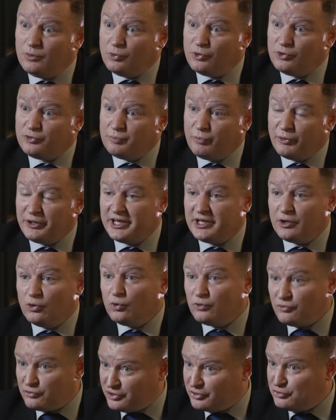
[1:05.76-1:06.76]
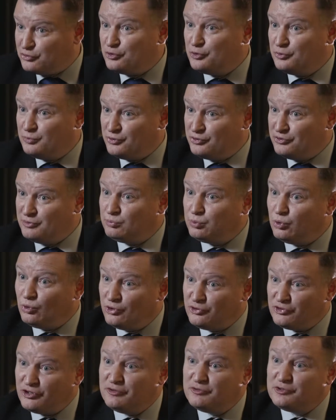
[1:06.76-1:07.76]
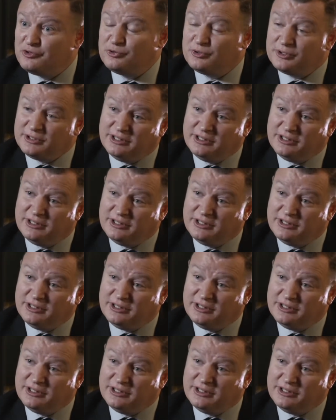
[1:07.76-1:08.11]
was bringing all of Sunsuper's employees over to a